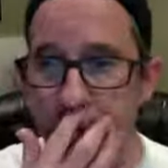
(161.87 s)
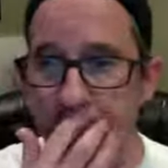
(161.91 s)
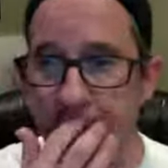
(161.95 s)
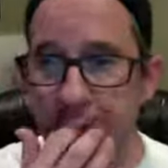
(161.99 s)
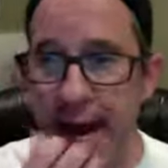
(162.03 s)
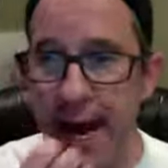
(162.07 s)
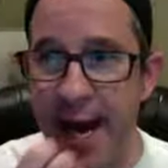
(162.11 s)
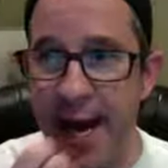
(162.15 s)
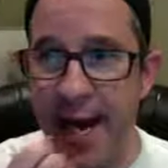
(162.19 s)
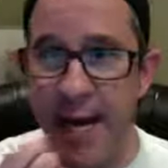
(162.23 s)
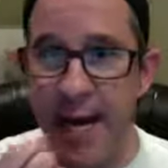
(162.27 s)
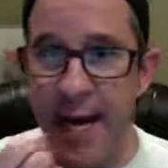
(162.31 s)

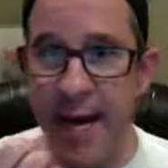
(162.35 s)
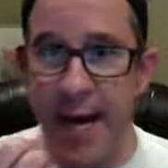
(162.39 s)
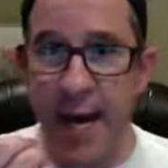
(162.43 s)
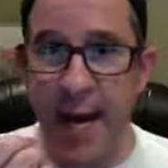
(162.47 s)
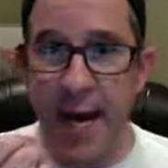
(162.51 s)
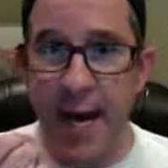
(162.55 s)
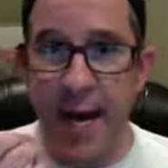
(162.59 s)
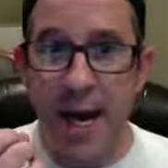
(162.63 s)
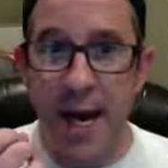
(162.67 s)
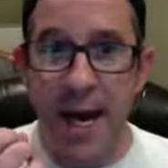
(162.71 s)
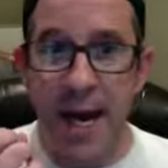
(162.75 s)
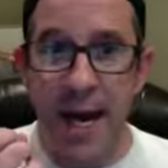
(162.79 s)
And
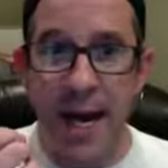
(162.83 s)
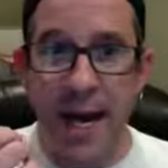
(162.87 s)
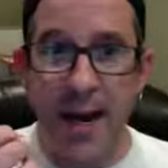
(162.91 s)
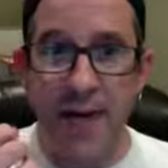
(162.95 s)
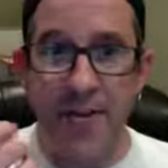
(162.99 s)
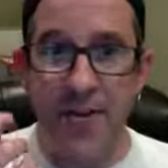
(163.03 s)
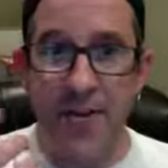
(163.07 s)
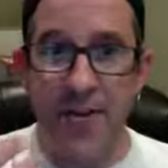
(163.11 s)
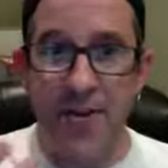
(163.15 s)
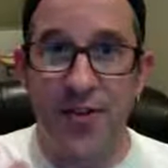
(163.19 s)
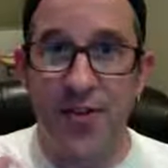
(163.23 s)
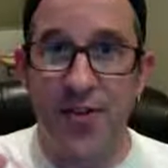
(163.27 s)

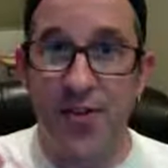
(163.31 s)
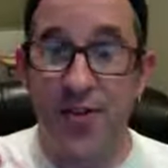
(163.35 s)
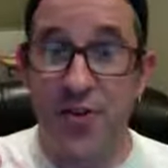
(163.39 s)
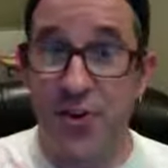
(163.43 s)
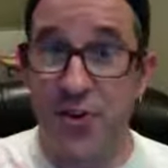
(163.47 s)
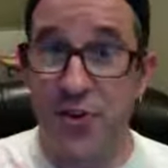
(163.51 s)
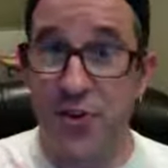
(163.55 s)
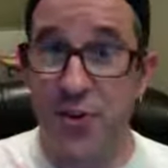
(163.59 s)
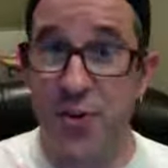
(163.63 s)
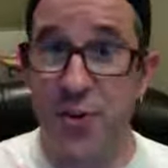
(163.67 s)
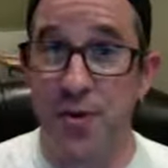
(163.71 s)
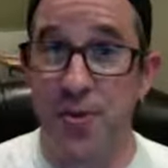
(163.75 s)
this
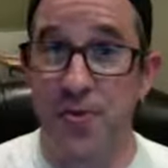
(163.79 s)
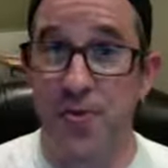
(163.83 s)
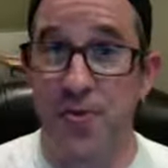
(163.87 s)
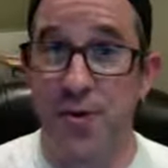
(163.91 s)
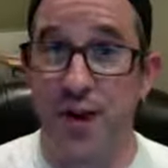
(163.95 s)
issue of